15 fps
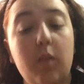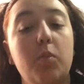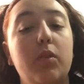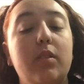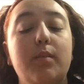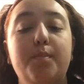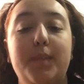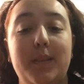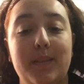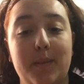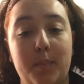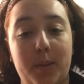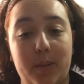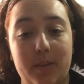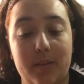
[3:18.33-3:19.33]
wasn't built
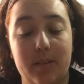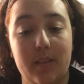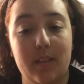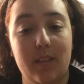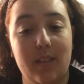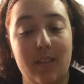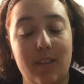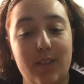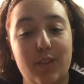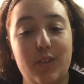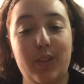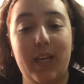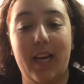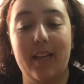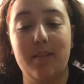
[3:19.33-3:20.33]
upon.
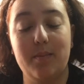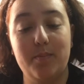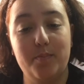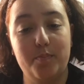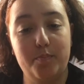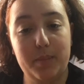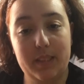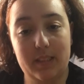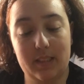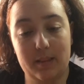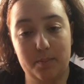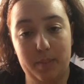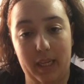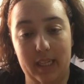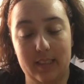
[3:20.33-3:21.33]
So you had bits
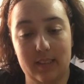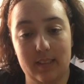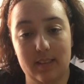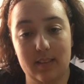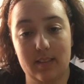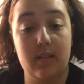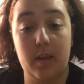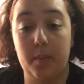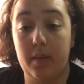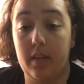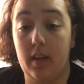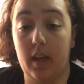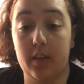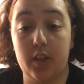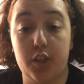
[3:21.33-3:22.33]
and pieces, some of
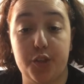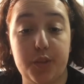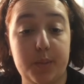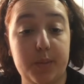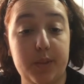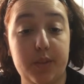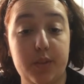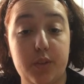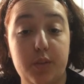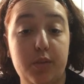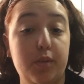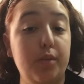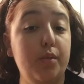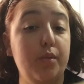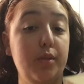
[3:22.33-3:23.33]
the other tributes.
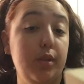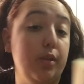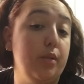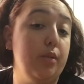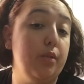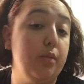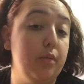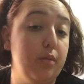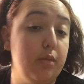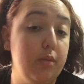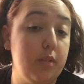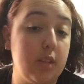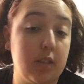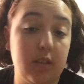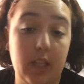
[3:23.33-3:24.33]
You knew
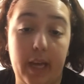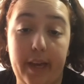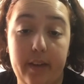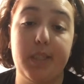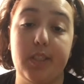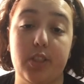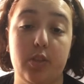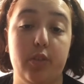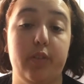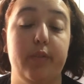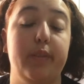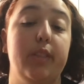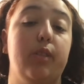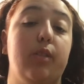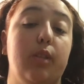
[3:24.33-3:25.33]
that because she was from
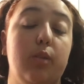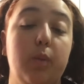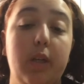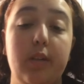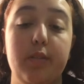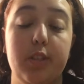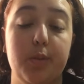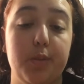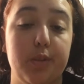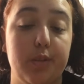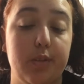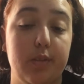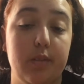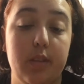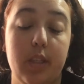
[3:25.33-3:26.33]
District 12, she
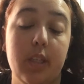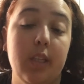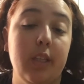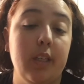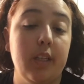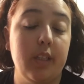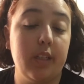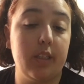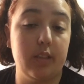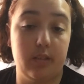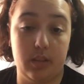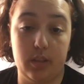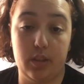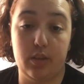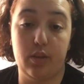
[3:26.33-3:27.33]
was
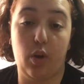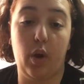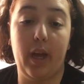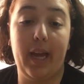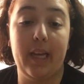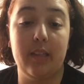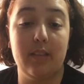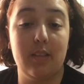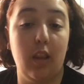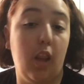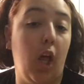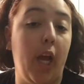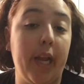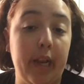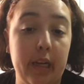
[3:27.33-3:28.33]
considered not as
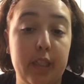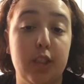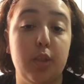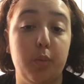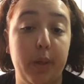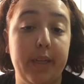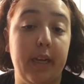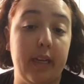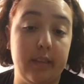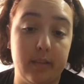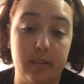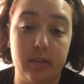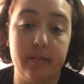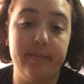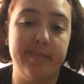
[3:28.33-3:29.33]
likely to win
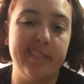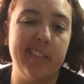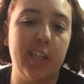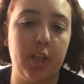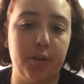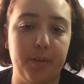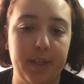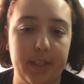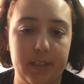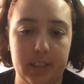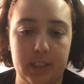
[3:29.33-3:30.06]
as the career